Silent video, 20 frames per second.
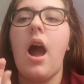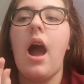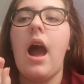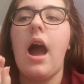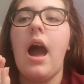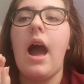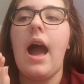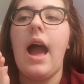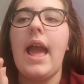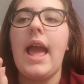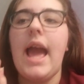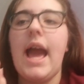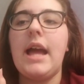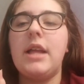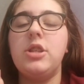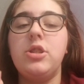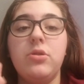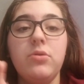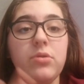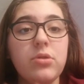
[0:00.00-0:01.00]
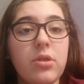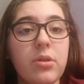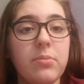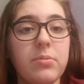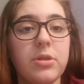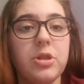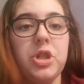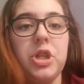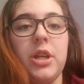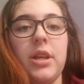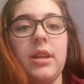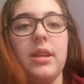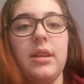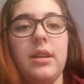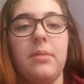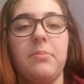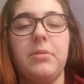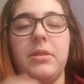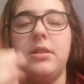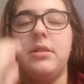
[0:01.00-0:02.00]
Uh, I had two scoops of chicken
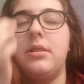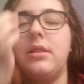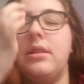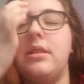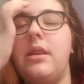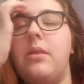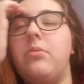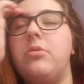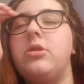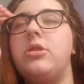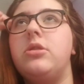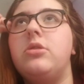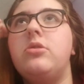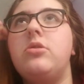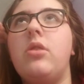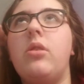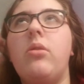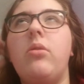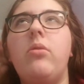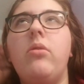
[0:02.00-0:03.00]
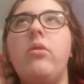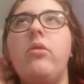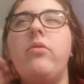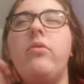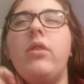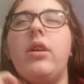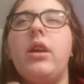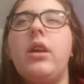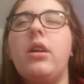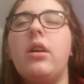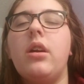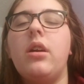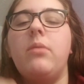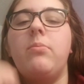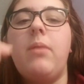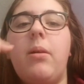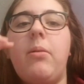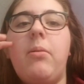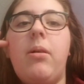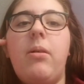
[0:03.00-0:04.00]
and dumplings because they were just so freaking
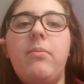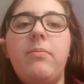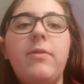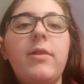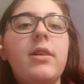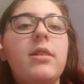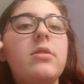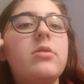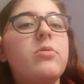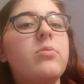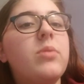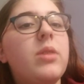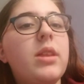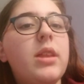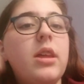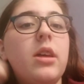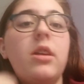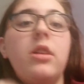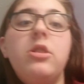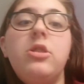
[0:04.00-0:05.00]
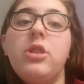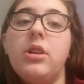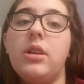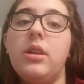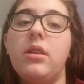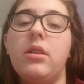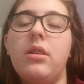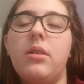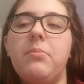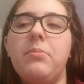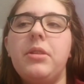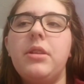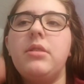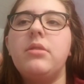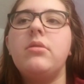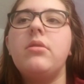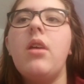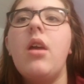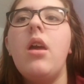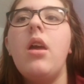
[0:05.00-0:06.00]
good. My mom fixed really good chicken and
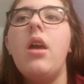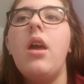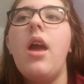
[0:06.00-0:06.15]
dumplings.